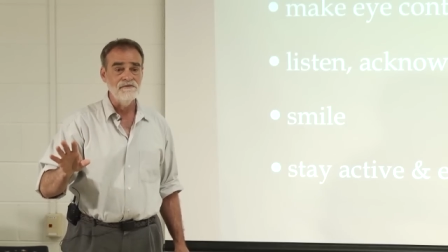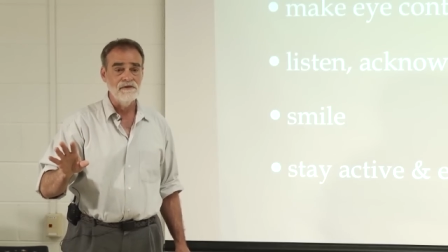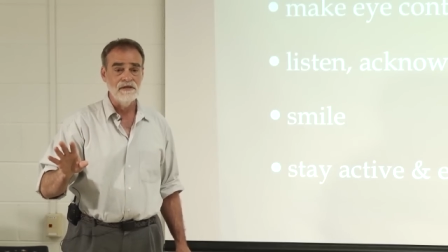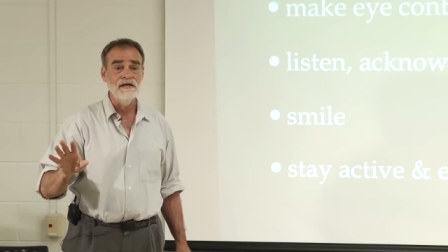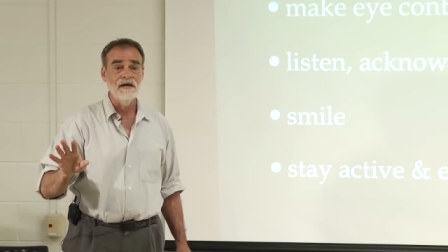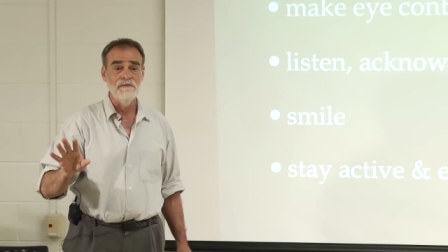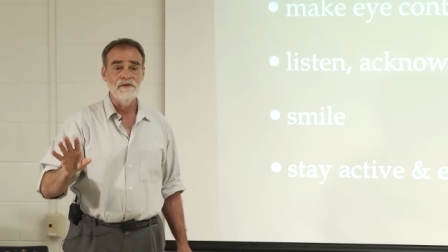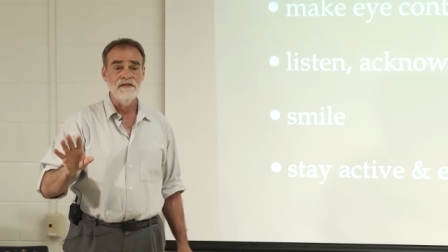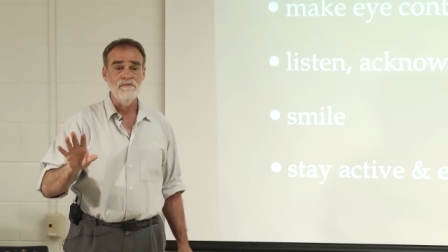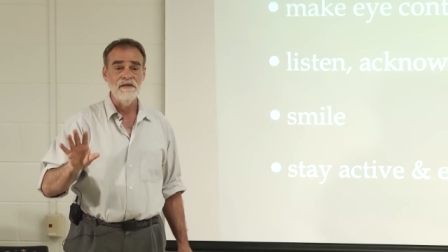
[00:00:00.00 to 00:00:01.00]
that's fairly
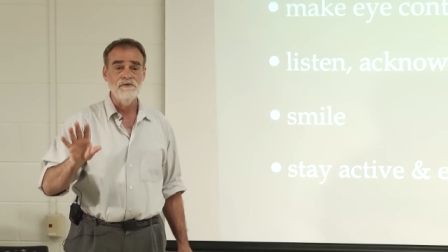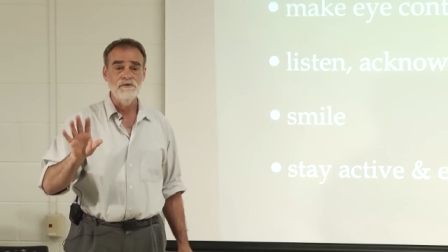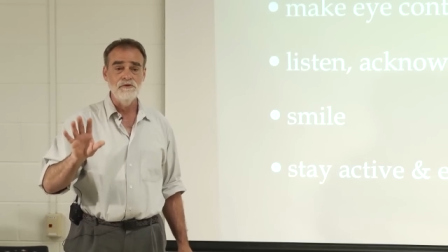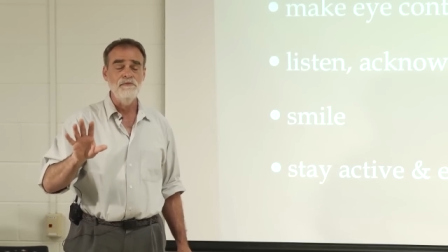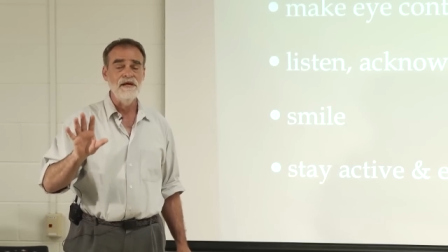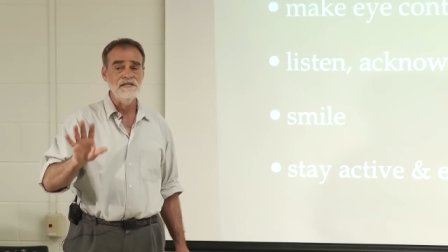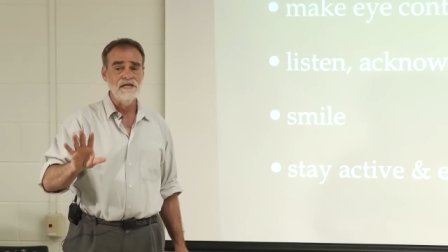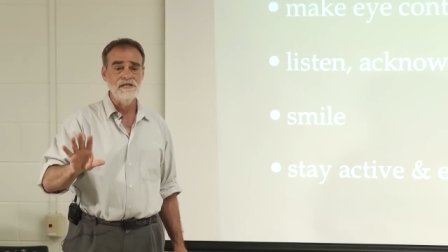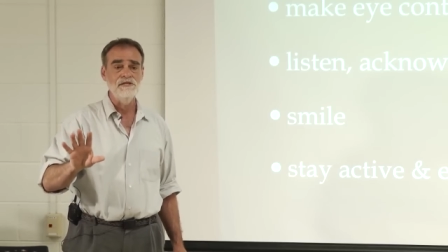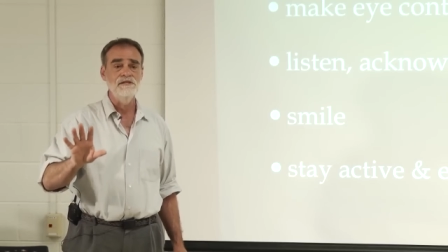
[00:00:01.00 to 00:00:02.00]
common that people do pay
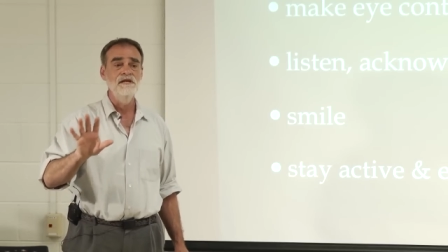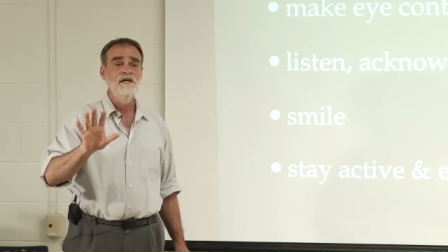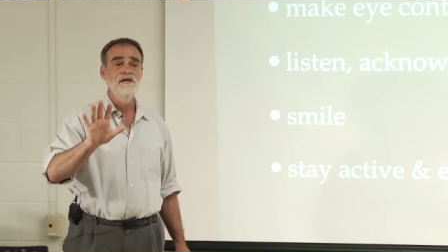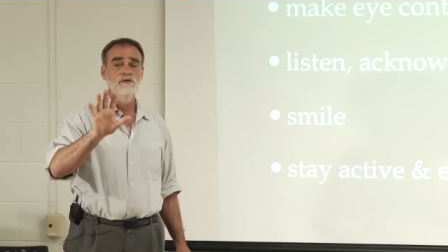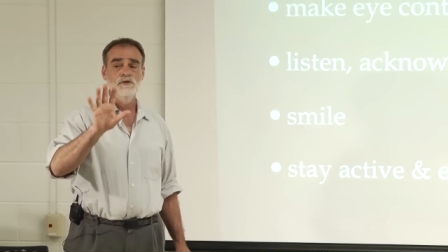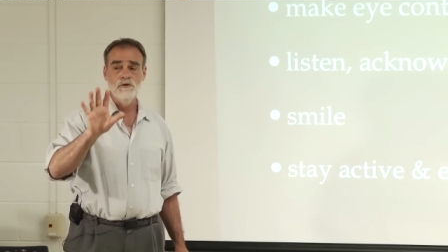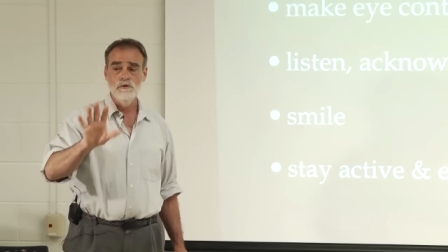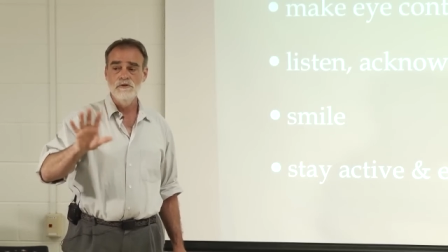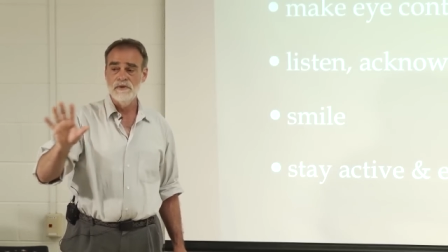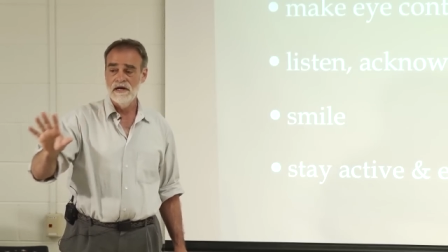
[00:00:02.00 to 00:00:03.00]
attention to
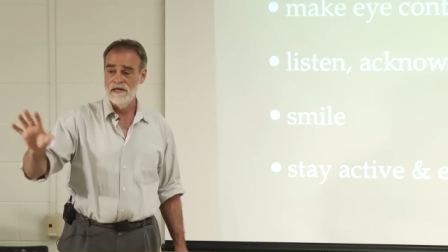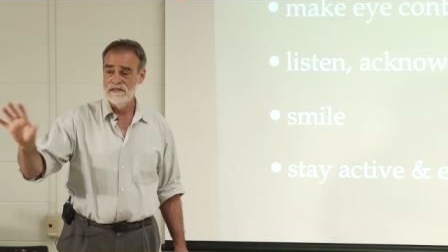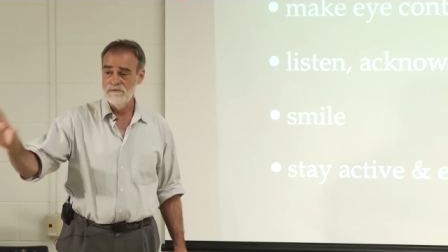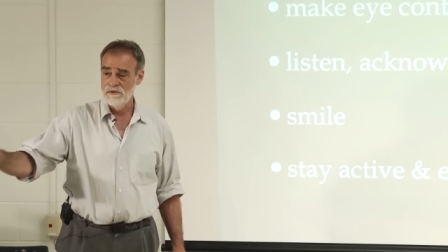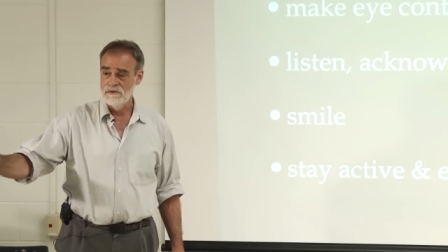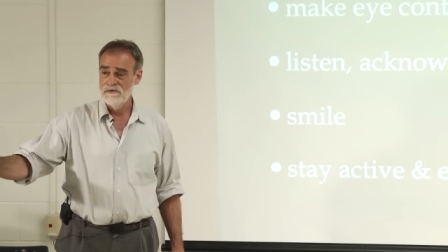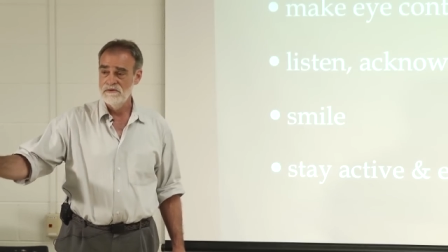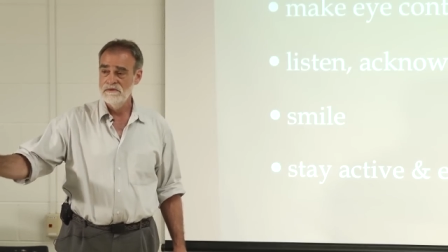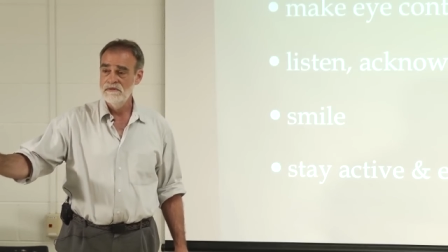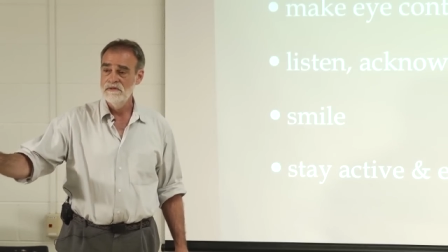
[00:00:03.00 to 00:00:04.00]
who's behind the booth